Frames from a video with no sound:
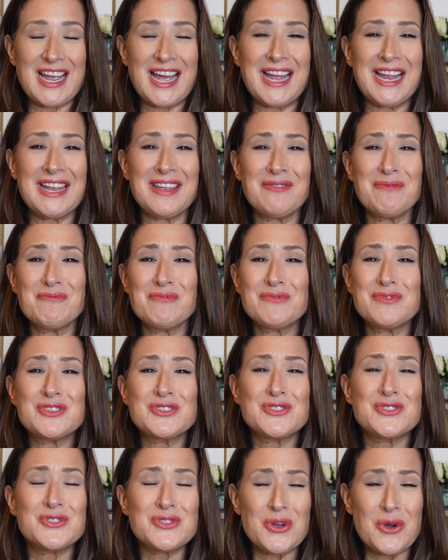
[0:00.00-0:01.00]
I am
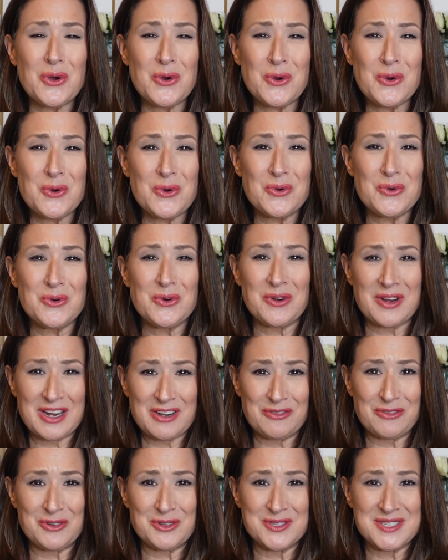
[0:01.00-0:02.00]
so
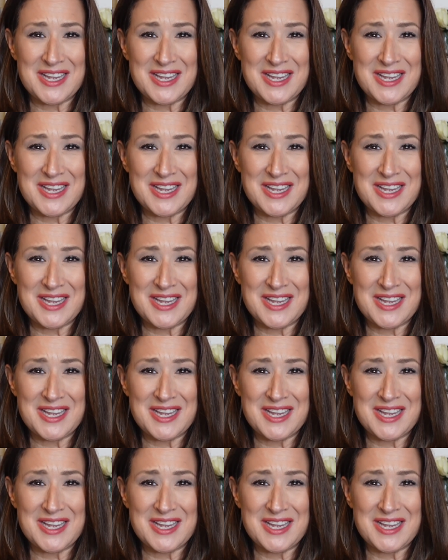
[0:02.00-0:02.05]
grateful